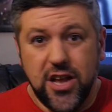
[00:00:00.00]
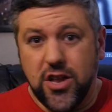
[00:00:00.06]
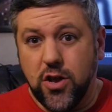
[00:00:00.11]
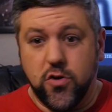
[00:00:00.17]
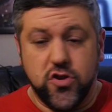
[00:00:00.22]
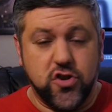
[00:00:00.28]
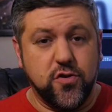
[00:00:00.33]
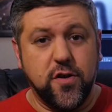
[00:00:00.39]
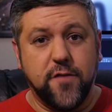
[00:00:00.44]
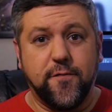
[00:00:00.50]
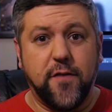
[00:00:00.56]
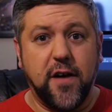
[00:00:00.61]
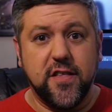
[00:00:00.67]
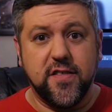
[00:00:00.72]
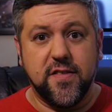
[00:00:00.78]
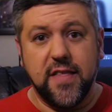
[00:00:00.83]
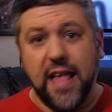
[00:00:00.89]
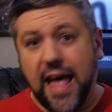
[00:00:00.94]
You know, street
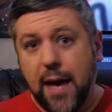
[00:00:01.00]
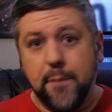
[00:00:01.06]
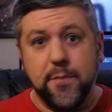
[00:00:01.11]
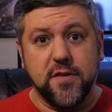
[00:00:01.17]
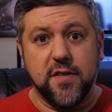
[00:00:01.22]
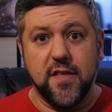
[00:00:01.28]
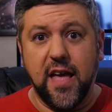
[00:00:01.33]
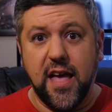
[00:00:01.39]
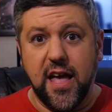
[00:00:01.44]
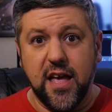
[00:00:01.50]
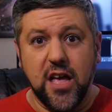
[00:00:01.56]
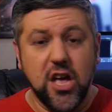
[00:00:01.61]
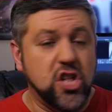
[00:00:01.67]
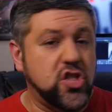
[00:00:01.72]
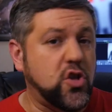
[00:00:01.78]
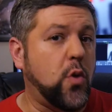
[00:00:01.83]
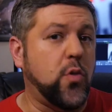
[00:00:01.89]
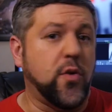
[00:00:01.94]
fights that happen today
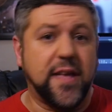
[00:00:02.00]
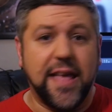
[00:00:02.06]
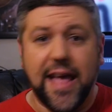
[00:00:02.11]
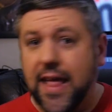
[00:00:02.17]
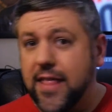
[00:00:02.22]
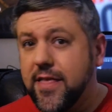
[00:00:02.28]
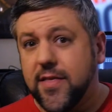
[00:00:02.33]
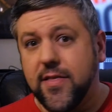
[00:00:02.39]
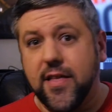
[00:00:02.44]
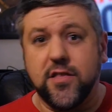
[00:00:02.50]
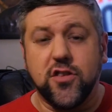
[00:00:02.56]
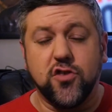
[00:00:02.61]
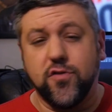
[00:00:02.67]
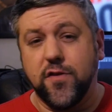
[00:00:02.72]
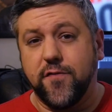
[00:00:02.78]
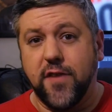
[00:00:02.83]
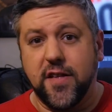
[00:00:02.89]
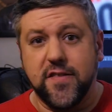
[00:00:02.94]
don't look anything like the
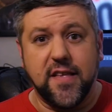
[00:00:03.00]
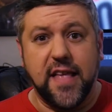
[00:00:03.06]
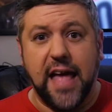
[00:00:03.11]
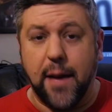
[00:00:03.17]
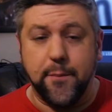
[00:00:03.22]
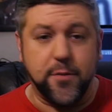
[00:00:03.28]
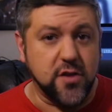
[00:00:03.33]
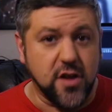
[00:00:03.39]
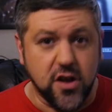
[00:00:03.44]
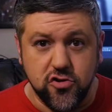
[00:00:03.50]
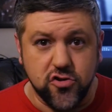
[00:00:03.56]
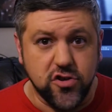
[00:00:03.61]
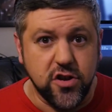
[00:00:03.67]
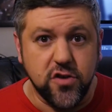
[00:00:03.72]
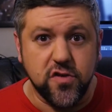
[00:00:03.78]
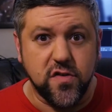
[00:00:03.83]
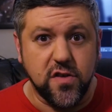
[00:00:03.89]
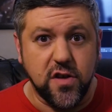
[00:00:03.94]
street fights that happened 100
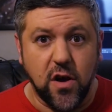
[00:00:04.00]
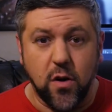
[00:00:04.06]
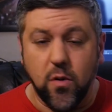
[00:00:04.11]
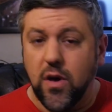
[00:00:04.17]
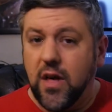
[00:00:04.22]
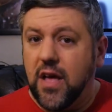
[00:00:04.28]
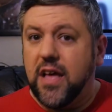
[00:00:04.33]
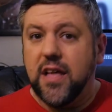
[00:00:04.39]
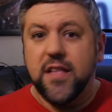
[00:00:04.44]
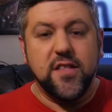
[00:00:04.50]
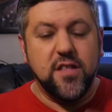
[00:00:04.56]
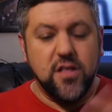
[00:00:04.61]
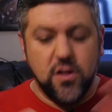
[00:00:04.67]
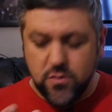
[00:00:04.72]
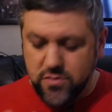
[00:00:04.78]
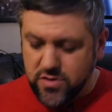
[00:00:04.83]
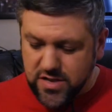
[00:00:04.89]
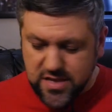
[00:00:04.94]
years ago. You
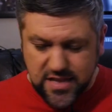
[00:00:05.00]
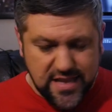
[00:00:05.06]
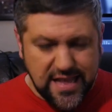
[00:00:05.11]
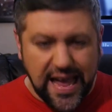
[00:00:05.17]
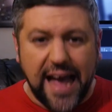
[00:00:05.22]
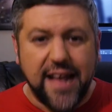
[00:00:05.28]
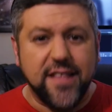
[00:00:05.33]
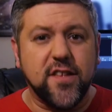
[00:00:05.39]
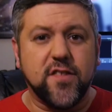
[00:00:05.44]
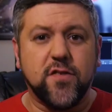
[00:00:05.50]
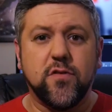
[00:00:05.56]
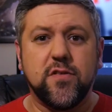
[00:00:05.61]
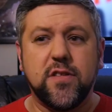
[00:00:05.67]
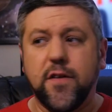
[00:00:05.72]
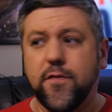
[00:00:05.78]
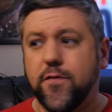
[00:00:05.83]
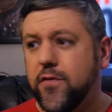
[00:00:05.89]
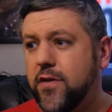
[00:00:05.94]
know, tactics are
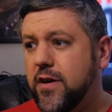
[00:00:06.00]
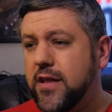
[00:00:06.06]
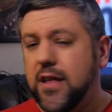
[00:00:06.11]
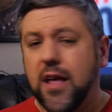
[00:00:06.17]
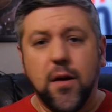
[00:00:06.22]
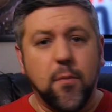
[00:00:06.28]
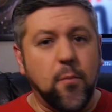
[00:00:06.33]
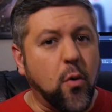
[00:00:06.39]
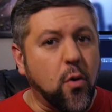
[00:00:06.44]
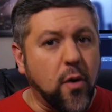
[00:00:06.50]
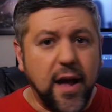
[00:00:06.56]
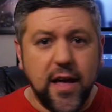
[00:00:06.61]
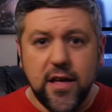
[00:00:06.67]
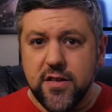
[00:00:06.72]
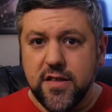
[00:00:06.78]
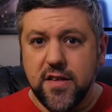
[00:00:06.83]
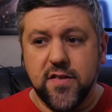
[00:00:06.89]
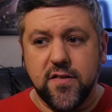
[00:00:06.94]
different,
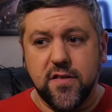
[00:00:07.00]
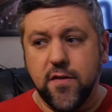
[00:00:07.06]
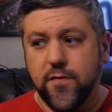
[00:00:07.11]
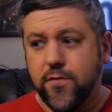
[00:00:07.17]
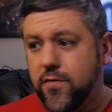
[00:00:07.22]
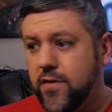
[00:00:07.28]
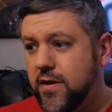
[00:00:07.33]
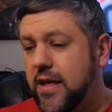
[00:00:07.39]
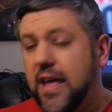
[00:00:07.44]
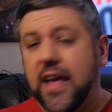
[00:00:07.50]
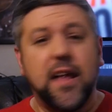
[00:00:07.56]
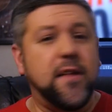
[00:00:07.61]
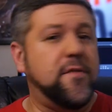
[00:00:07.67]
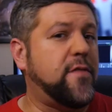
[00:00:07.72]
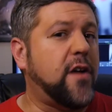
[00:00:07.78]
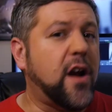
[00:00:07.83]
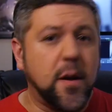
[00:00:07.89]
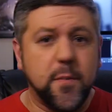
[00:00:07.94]
morality is different,
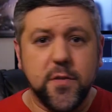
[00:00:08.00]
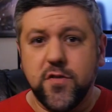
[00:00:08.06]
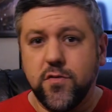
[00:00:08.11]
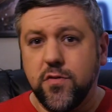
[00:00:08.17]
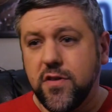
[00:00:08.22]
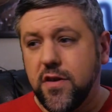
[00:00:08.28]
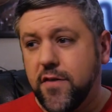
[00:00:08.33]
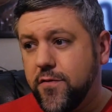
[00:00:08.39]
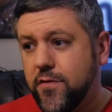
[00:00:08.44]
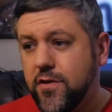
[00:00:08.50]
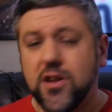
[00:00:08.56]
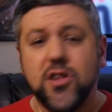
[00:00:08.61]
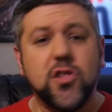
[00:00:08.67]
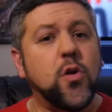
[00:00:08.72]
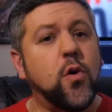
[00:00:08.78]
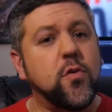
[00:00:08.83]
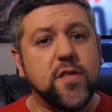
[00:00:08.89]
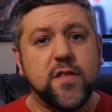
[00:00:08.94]
environments were different,
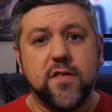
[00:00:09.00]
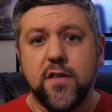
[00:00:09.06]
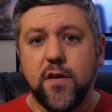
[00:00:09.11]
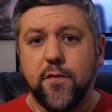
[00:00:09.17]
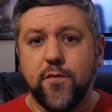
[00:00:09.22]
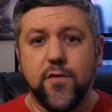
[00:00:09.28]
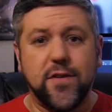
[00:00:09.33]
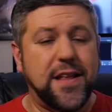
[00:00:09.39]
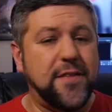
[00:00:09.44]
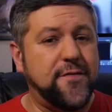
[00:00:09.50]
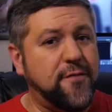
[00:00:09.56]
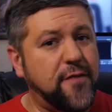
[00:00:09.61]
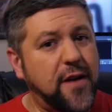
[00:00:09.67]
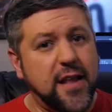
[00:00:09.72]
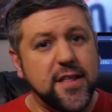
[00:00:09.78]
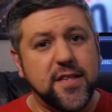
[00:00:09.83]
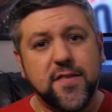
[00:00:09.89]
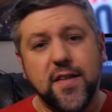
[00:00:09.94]
clothing is different, and
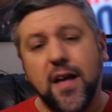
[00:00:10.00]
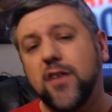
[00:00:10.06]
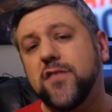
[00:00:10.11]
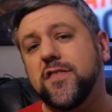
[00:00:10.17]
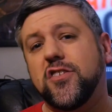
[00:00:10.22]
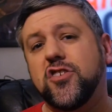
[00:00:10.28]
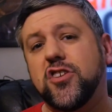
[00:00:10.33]
fighting styles and